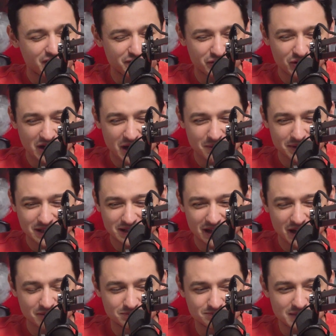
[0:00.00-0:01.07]
Fairfield Comedy
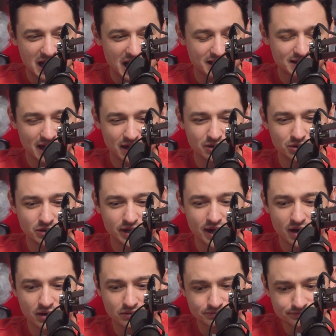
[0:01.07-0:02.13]
Club at Not
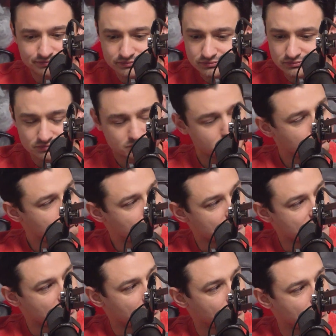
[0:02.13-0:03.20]
Julio.
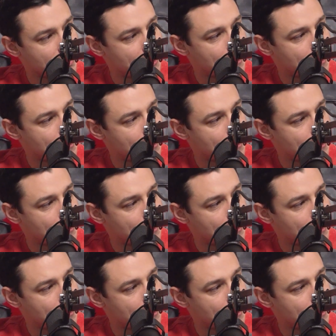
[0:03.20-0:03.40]
That's, That's the